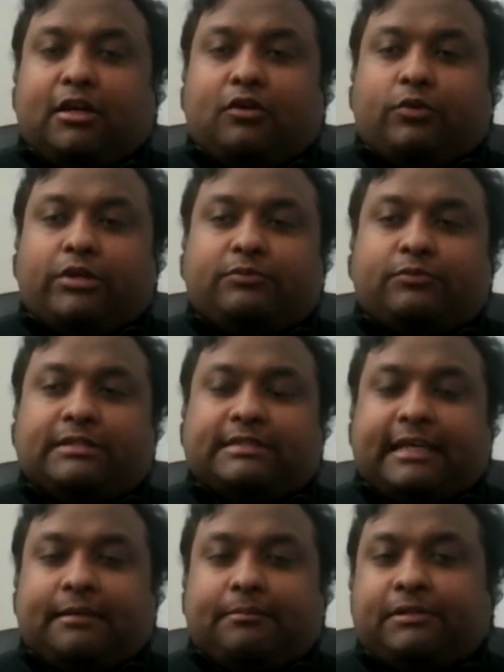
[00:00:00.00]
which was
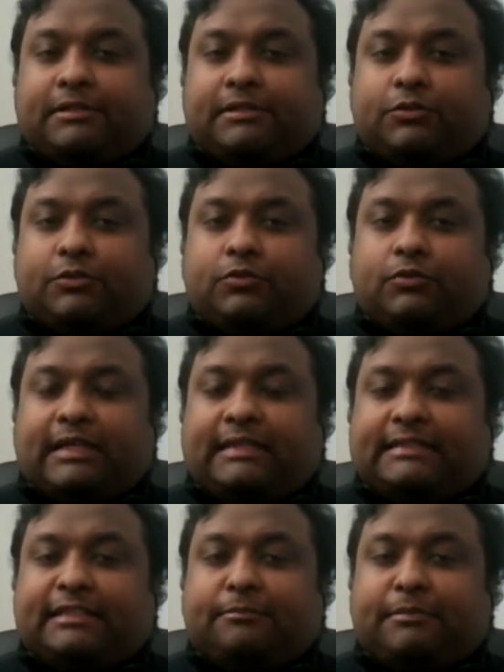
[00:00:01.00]
able to
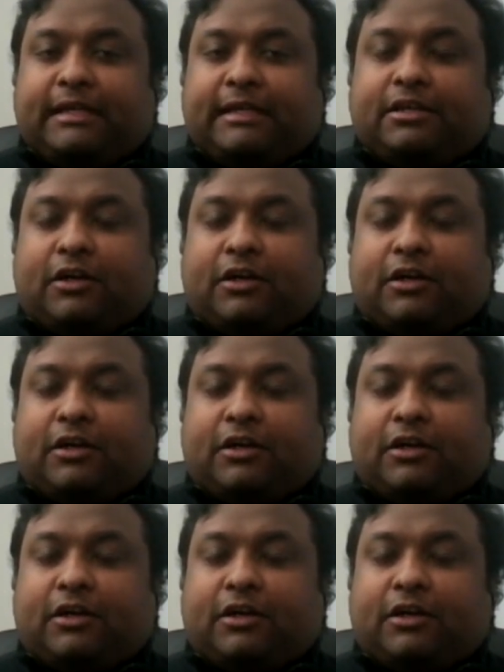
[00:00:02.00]
estimate